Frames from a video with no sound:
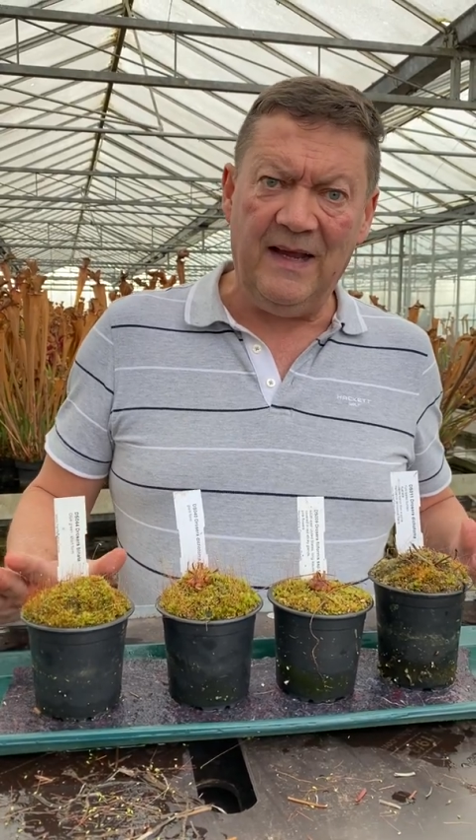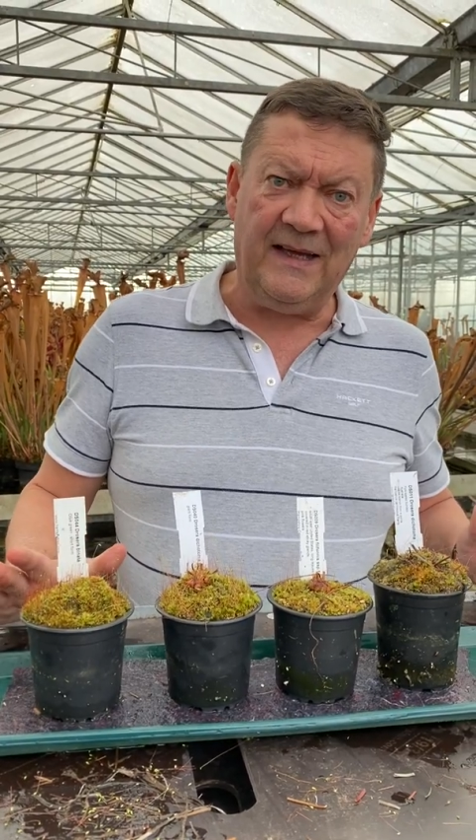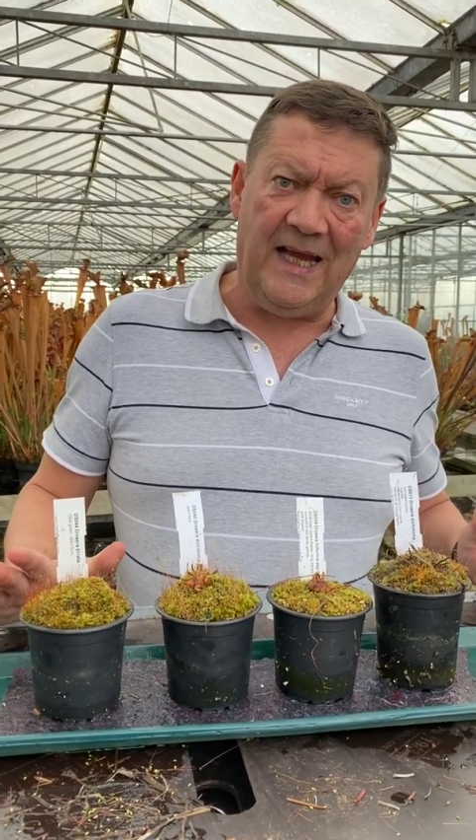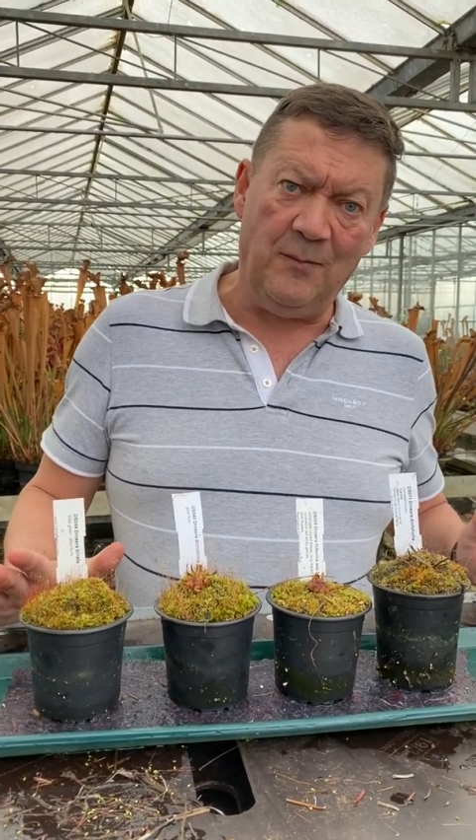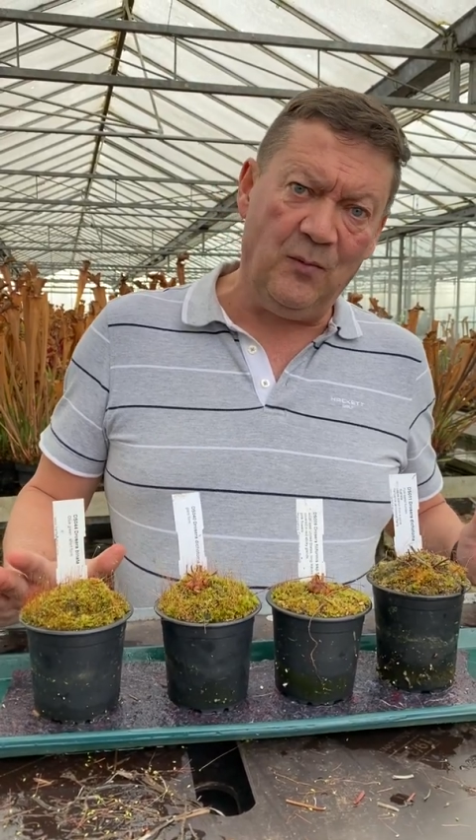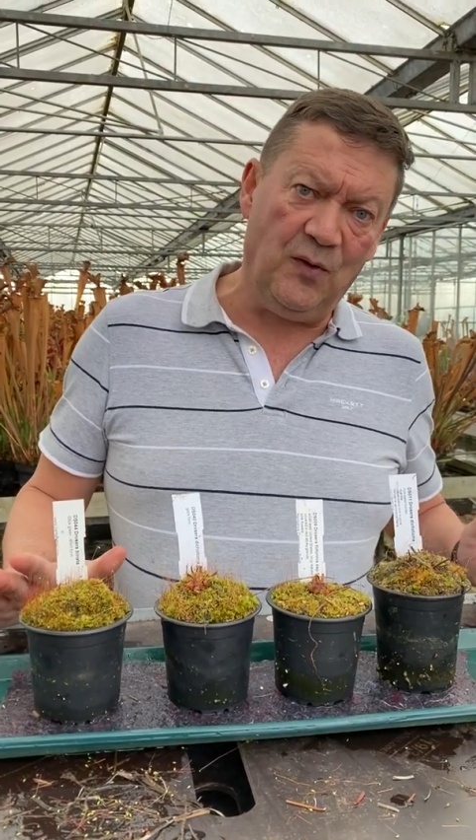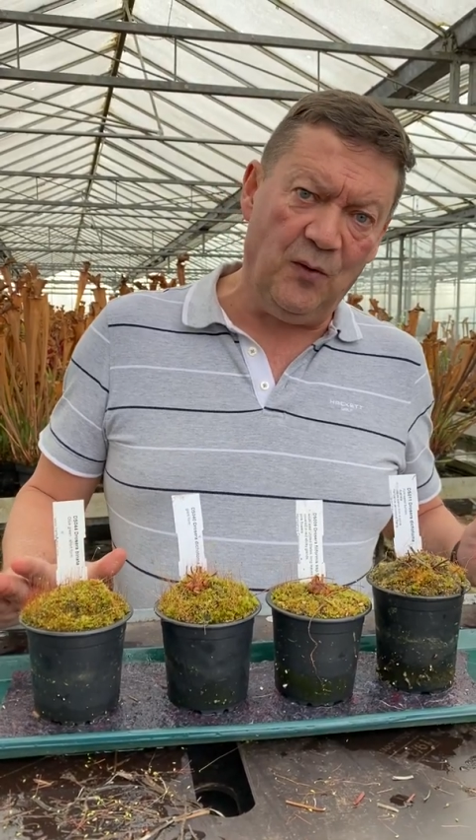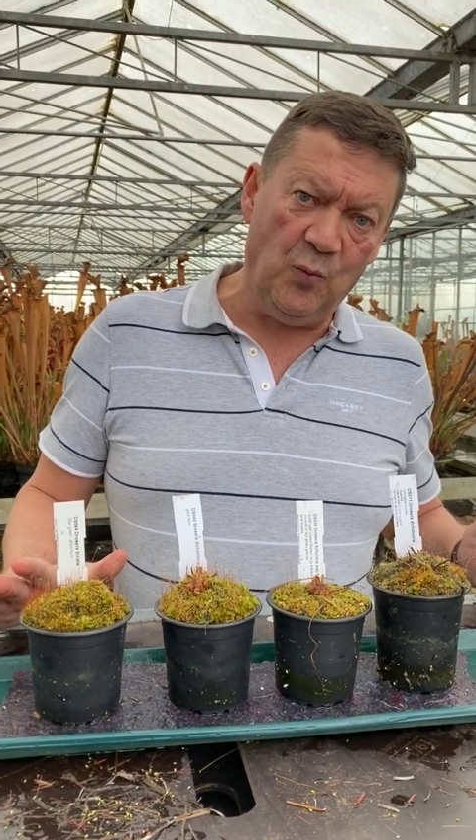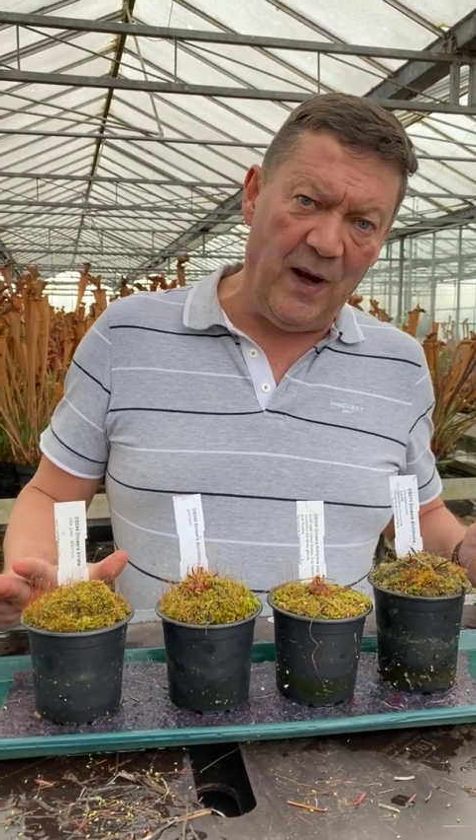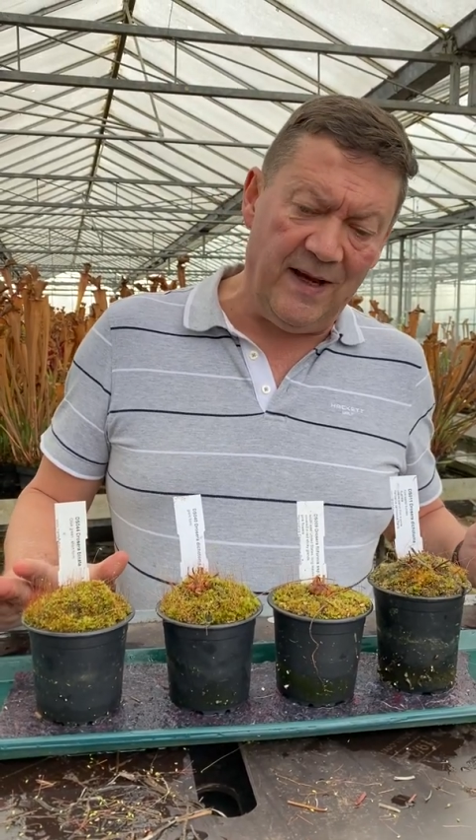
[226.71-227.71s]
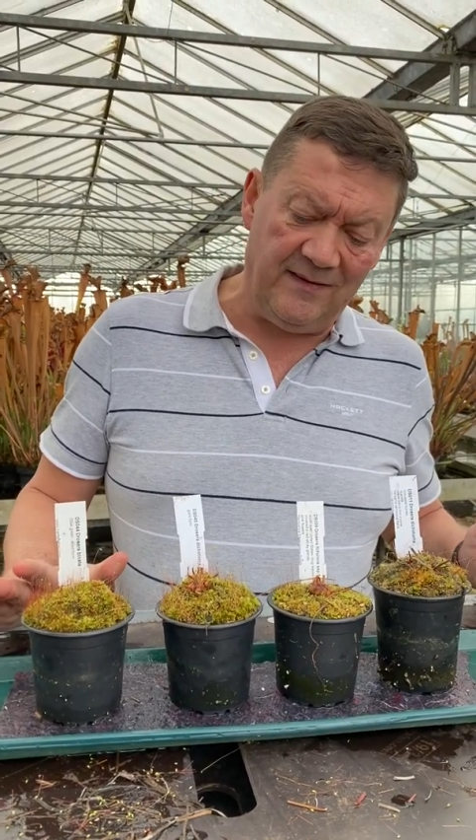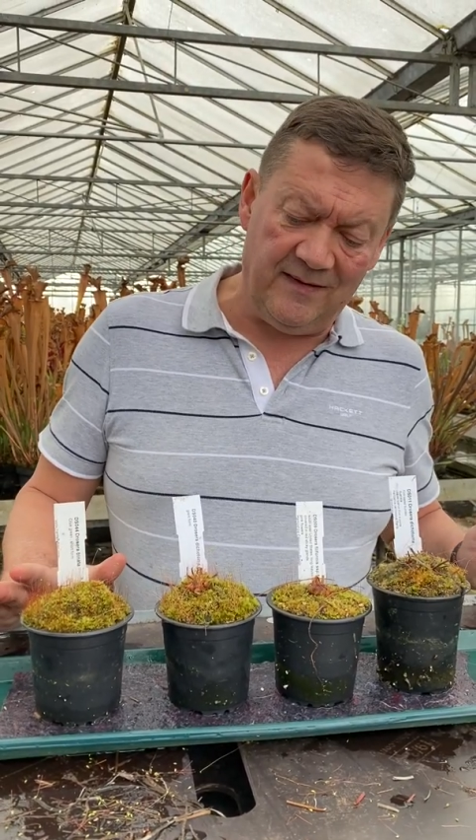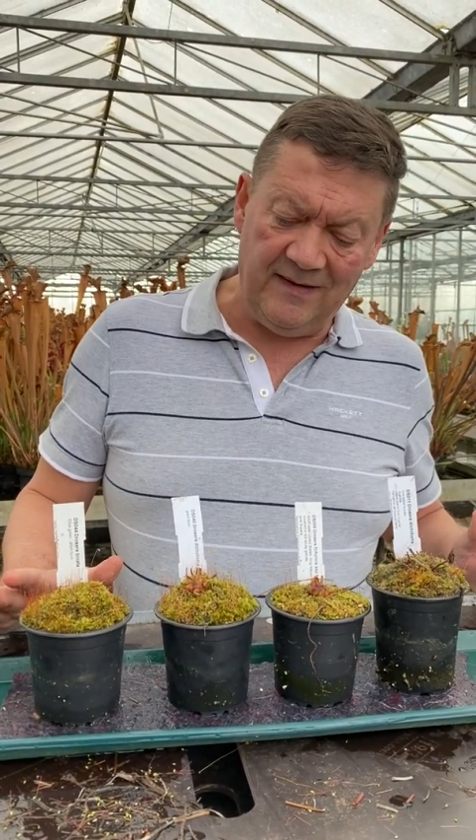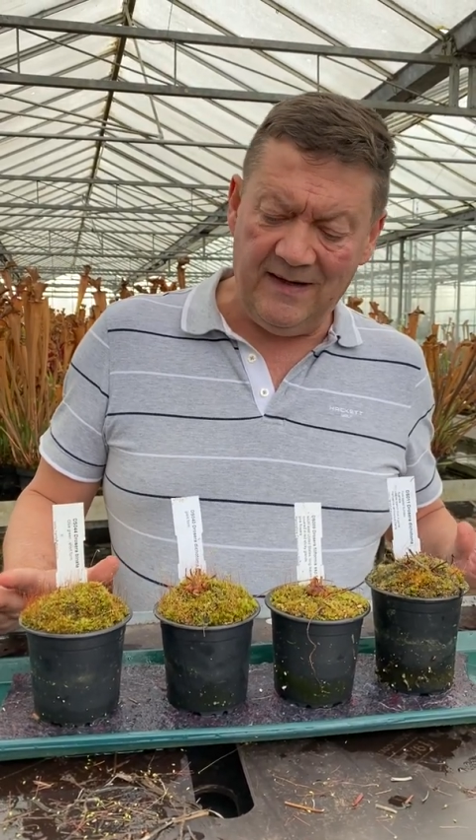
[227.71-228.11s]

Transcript: Keep them too wet